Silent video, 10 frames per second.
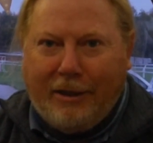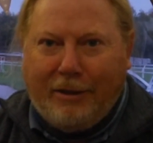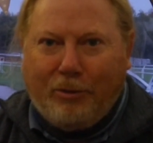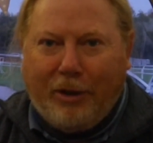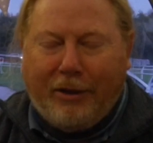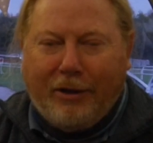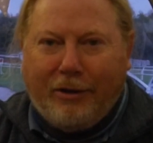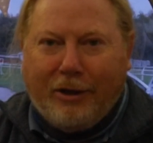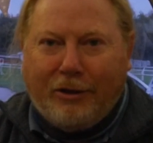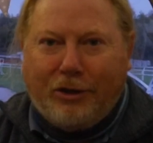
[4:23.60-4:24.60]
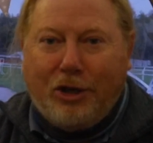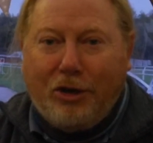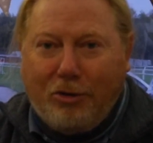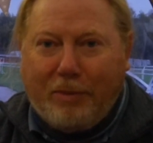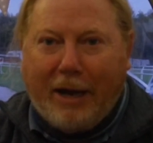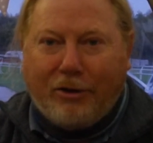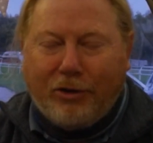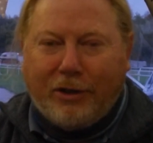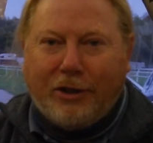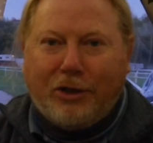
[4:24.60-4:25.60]
with the 2
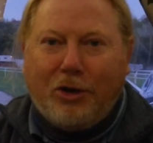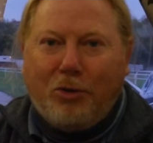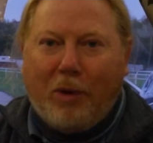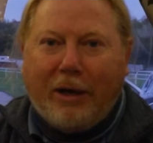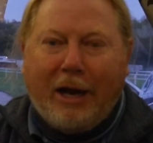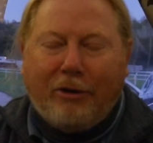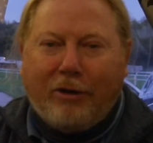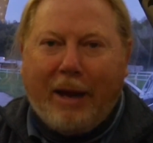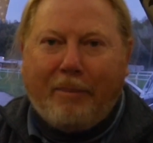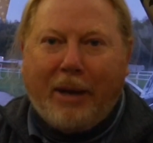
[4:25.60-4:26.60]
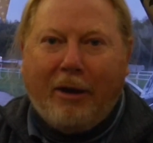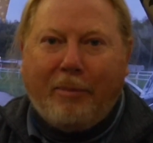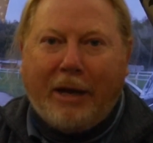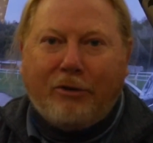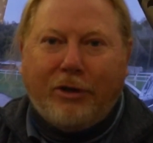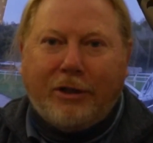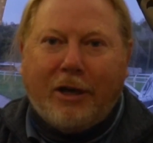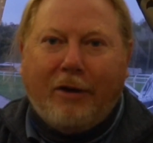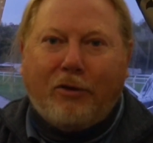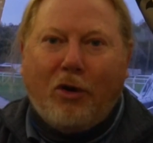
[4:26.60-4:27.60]
batteries, the 2 100 amp hour batteries
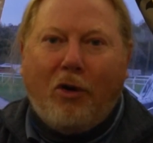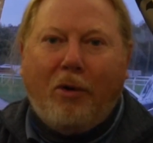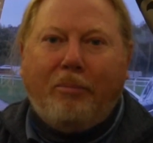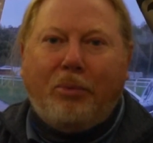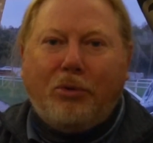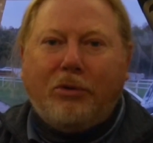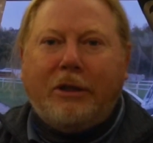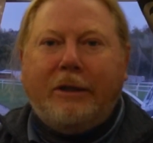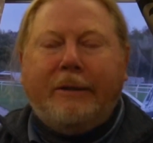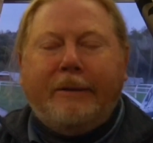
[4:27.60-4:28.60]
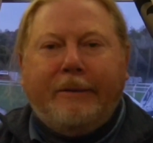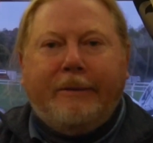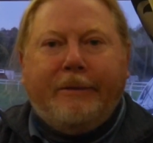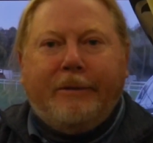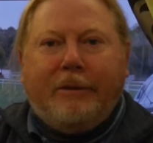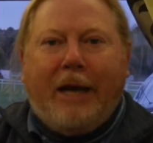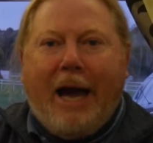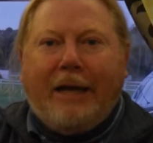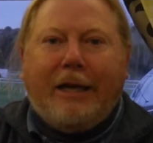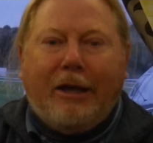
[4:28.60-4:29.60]
that I've got on board.
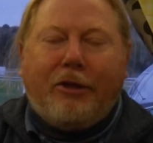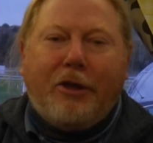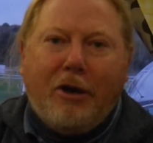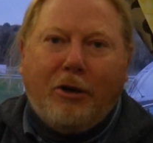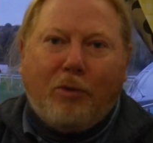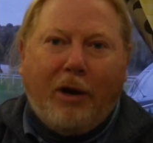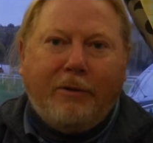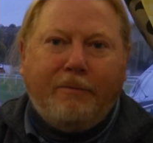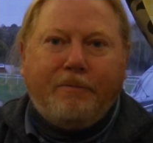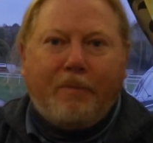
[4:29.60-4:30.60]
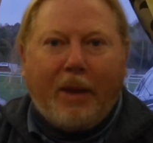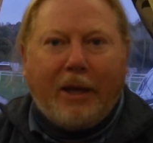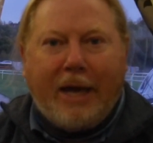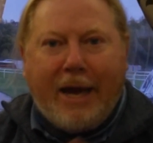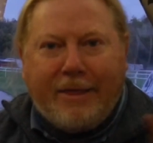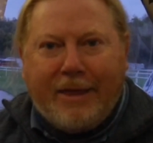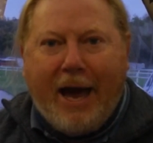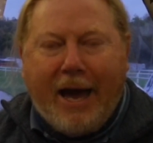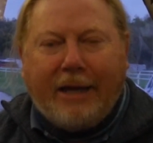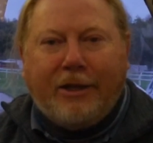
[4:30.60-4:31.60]
Adding a third one and getting
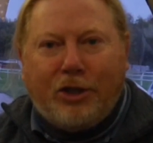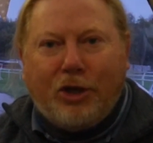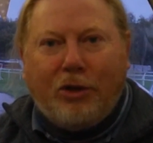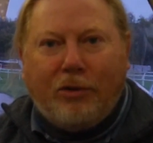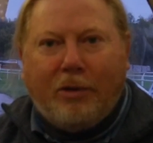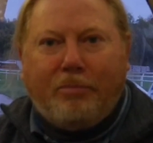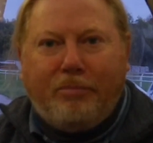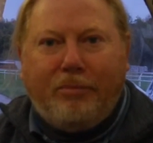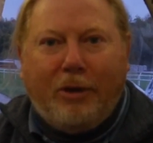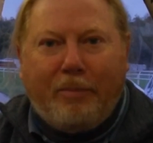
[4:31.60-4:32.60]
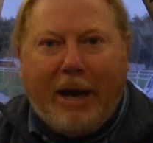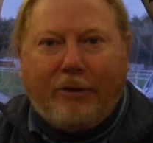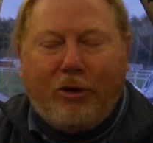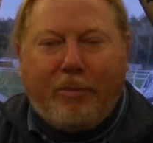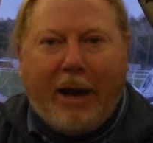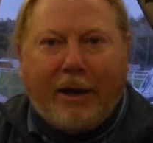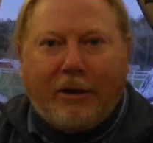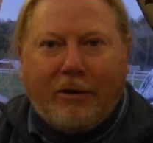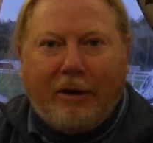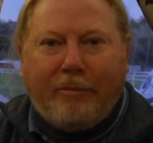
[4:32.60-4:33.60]
that into the battery bank
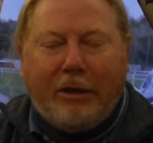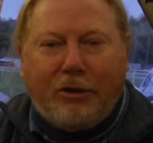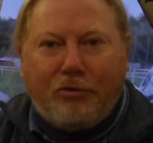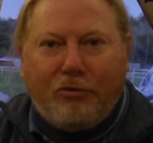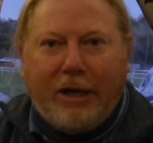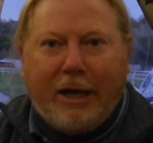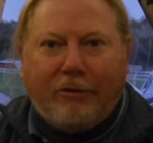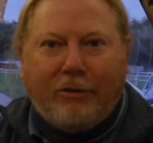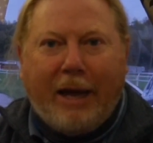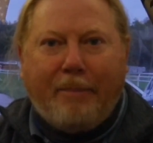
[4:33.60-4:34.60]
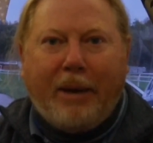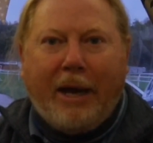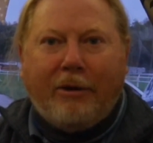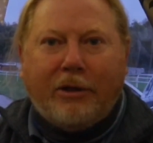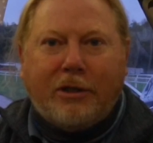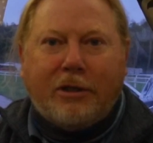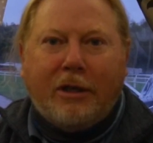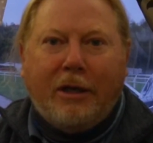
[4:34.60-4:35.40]
could give me 300 amp hours,